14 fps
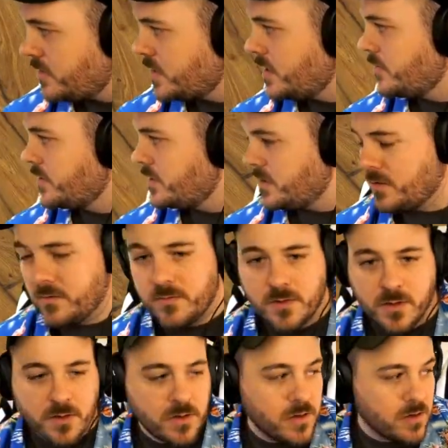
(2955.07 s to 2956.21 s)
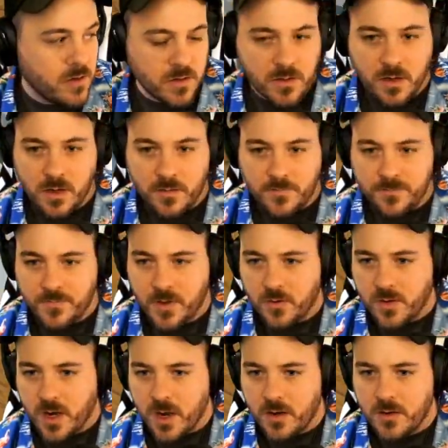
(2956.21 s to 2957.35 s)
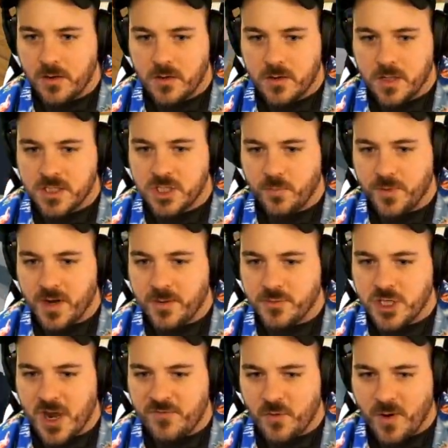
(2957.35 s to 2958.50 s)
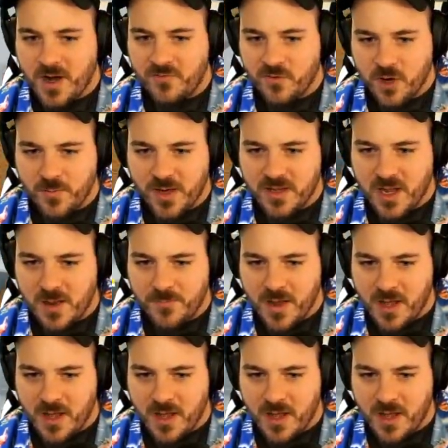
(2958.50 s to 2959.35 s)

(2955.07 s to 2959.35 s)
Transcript: okay we're good good good good good okay let's open up jeff you ready for your big day